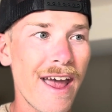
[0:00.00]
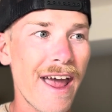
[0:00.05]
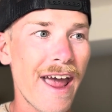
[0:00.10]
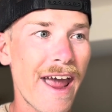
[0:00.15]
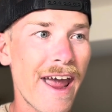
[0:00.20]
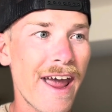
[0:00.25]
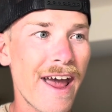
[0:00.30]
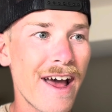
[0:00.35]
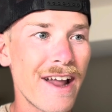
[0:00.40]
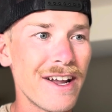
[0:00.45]

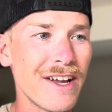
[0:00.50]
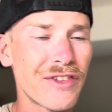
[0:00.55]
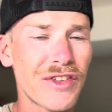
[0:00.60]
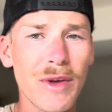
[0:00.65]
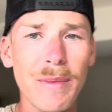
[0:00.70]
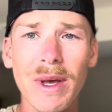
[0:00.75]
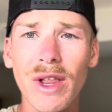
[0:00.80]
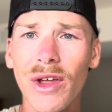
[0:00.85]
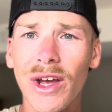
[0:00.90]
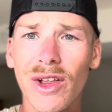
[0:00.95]
and it's
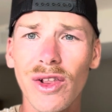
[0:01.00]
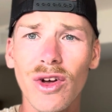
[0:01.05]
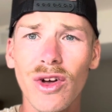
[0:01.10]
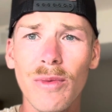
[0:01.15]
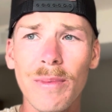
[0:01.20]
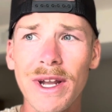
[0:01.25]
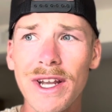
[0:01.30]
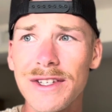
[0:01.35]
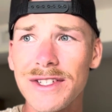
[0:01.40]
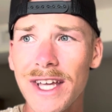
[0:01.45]
giving me like a little
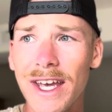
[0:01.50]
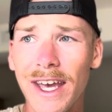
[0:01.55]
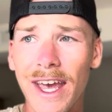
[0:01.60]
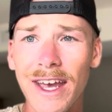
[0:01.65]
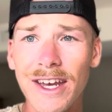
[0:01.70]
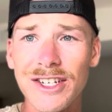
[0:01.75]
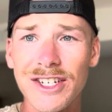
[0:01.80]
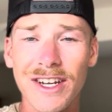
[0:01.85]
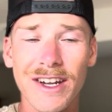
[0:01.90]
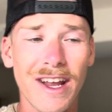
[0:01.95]
mini staycation.